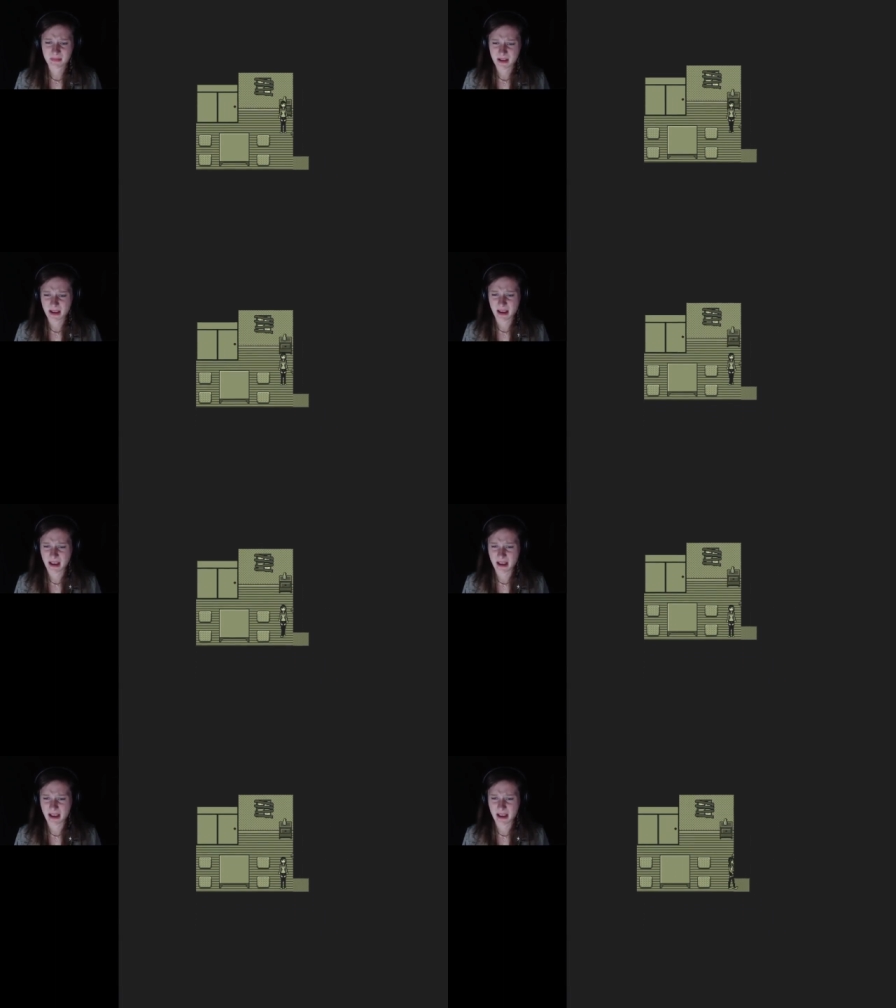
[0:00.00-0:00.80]

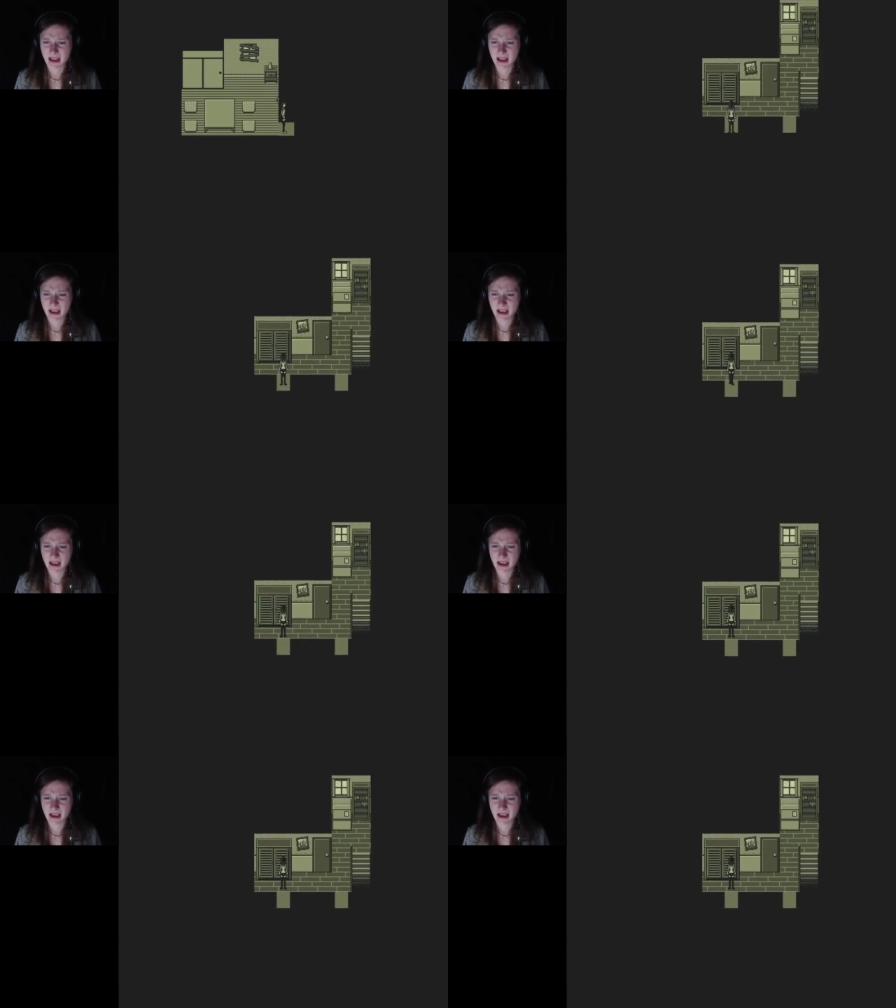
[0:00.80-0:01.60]

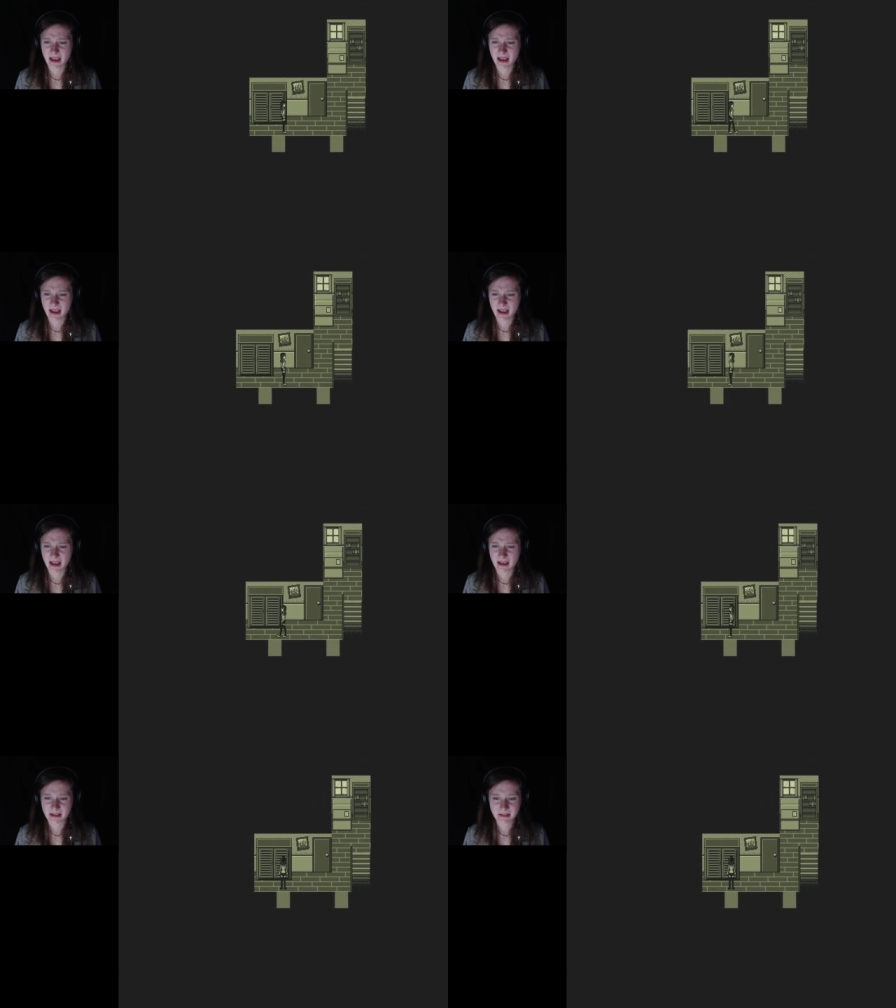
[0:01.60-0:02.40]

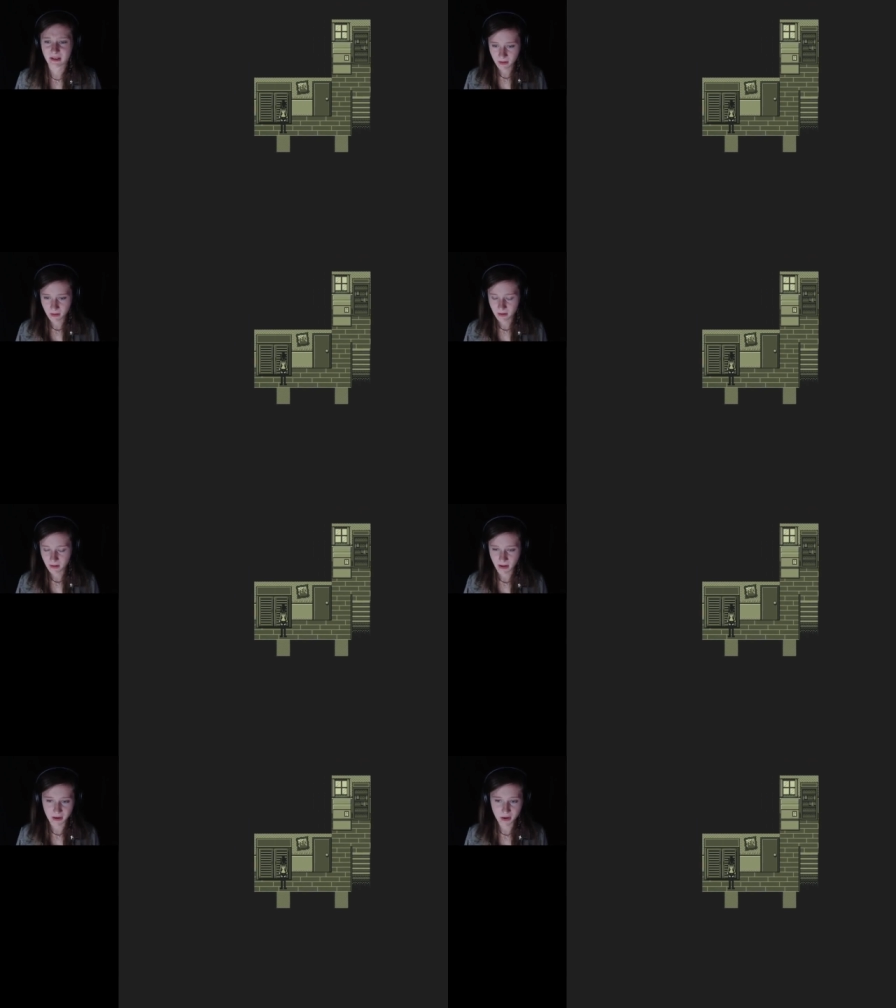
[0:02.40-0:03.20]
Ah,
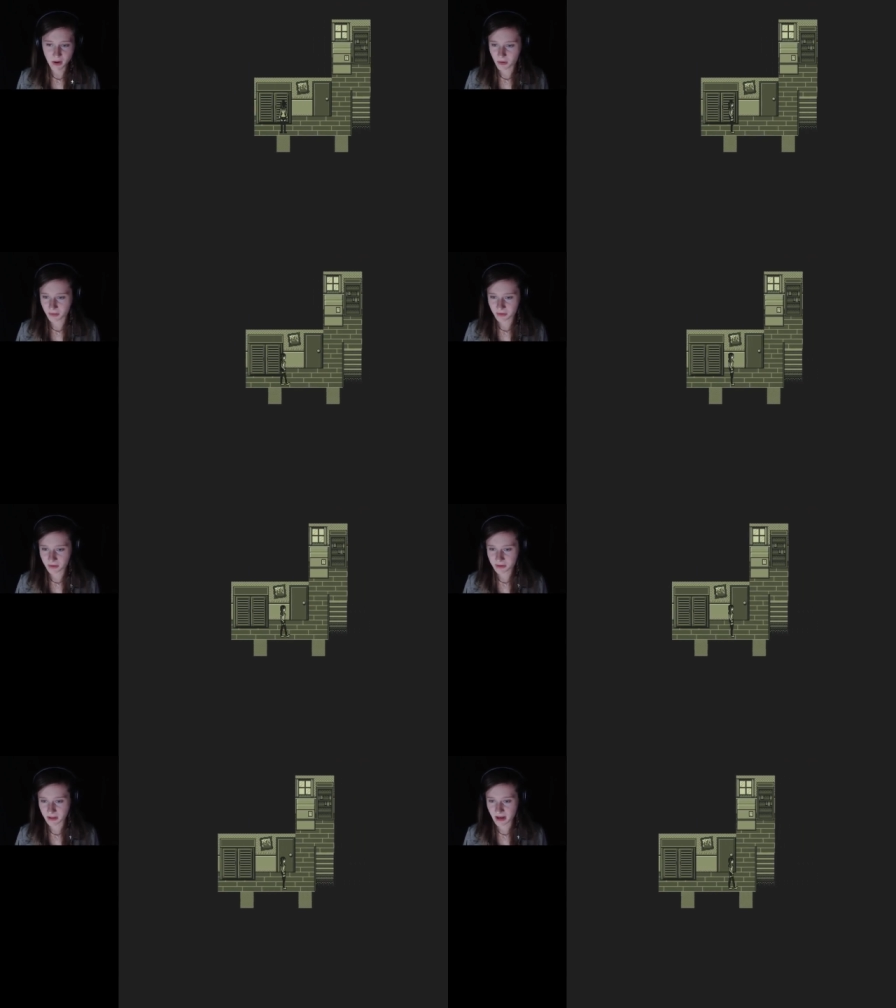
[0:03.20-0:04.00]
I know that
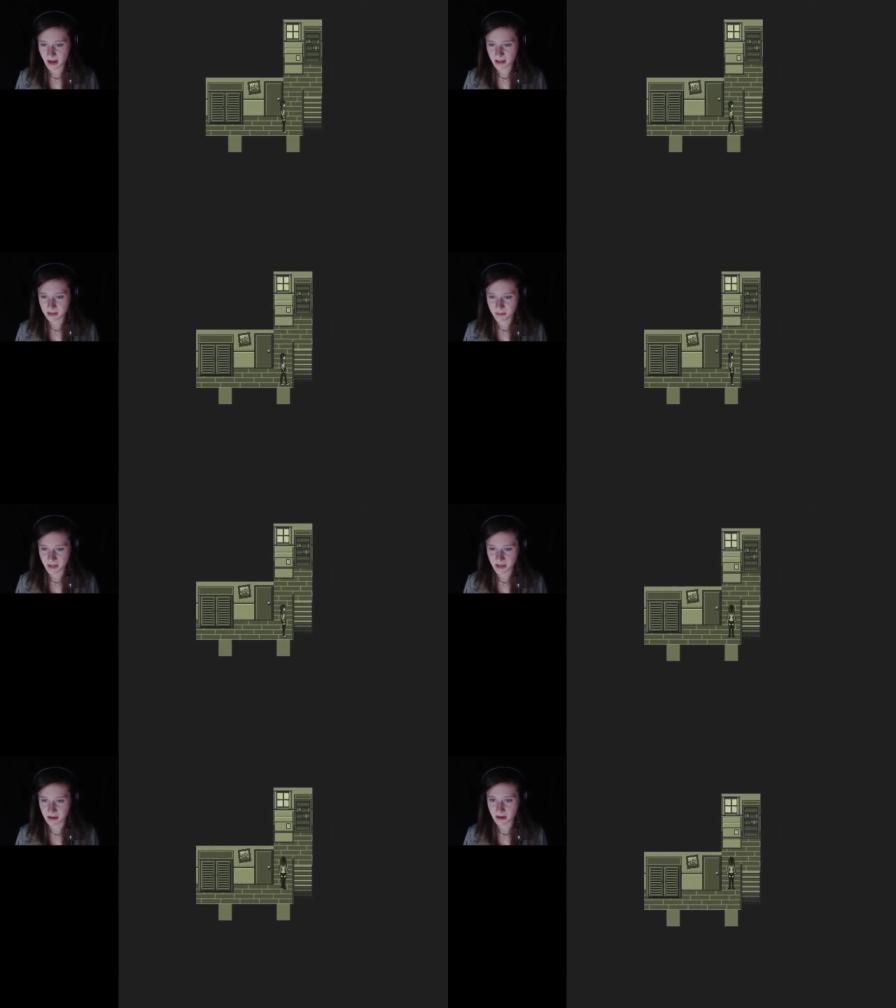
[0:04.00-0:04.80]
there's got to
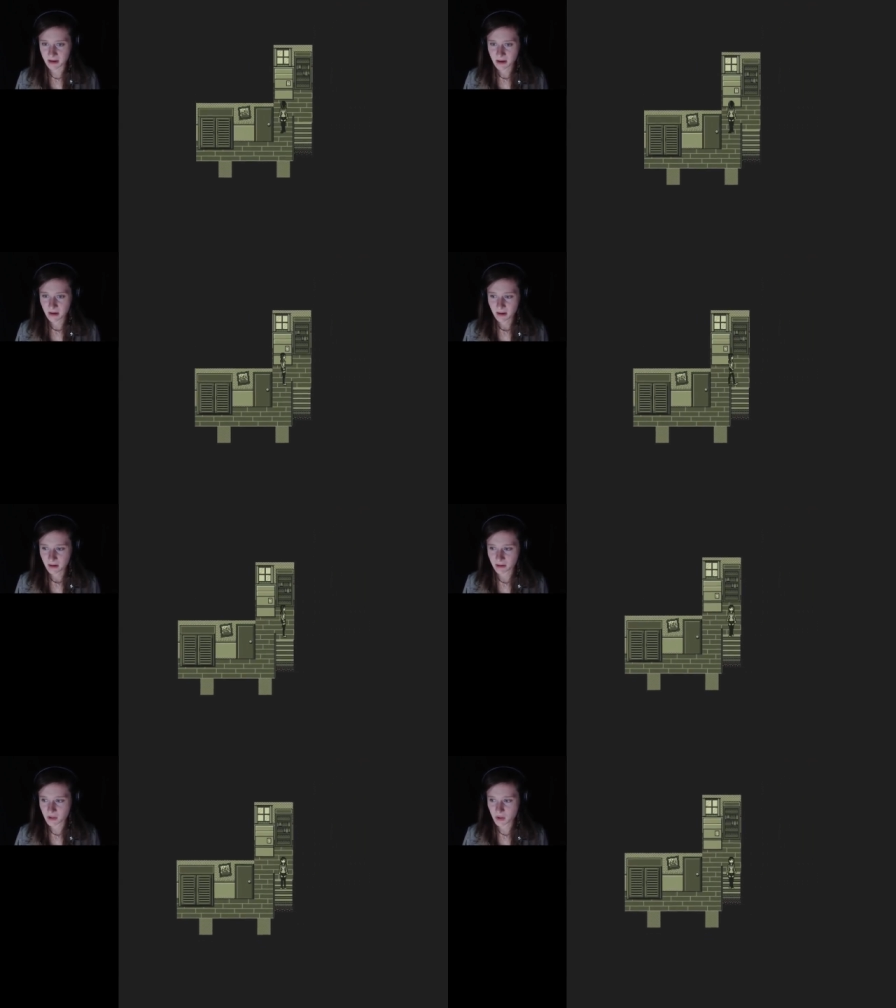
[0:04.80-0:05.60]
be
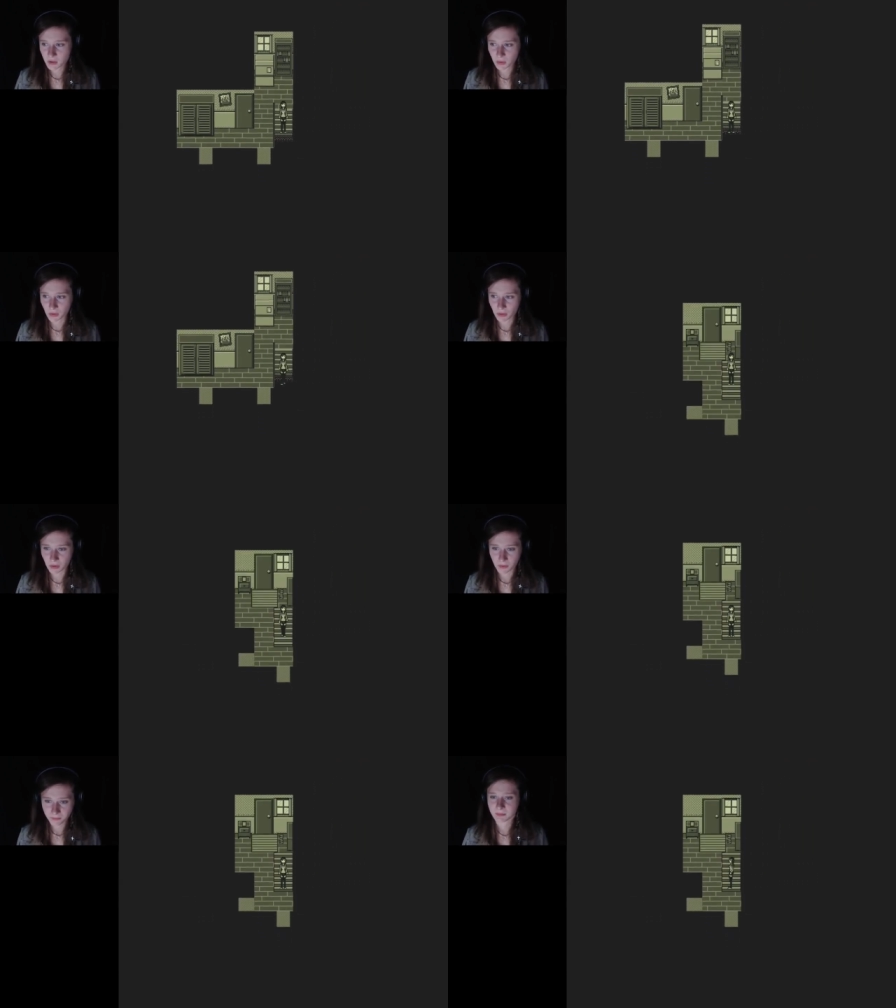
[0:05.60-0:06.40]
a
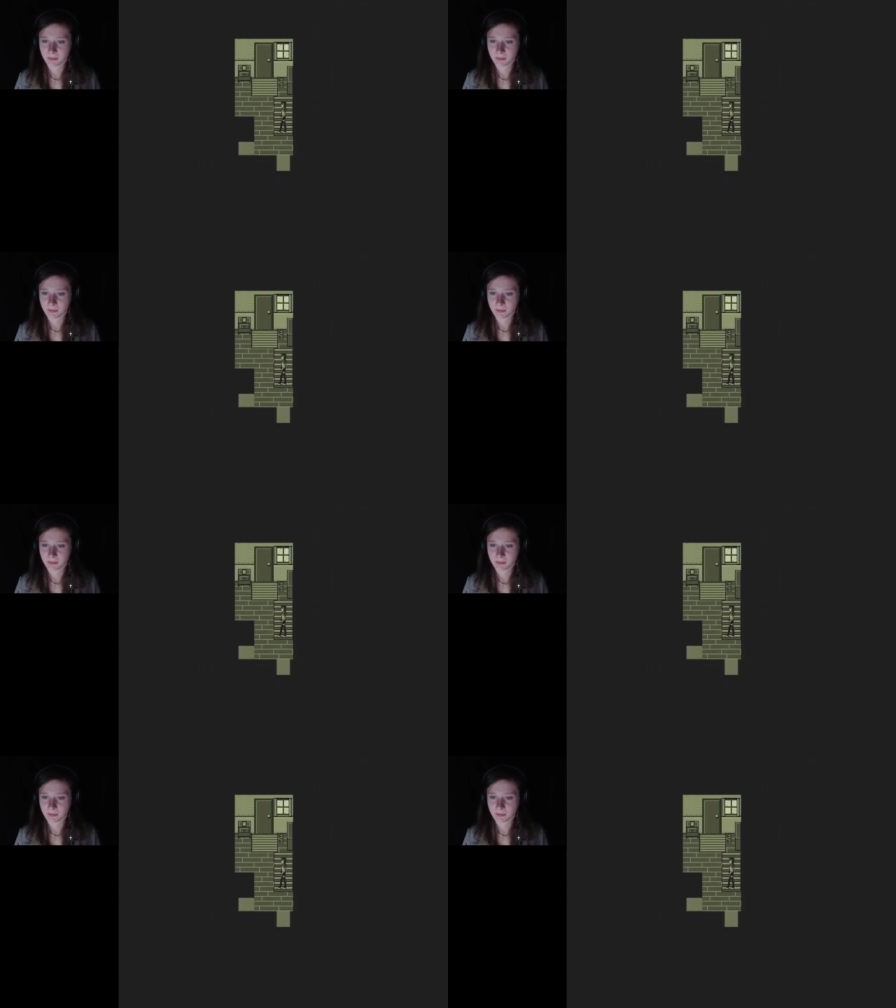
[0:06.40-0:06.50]
tool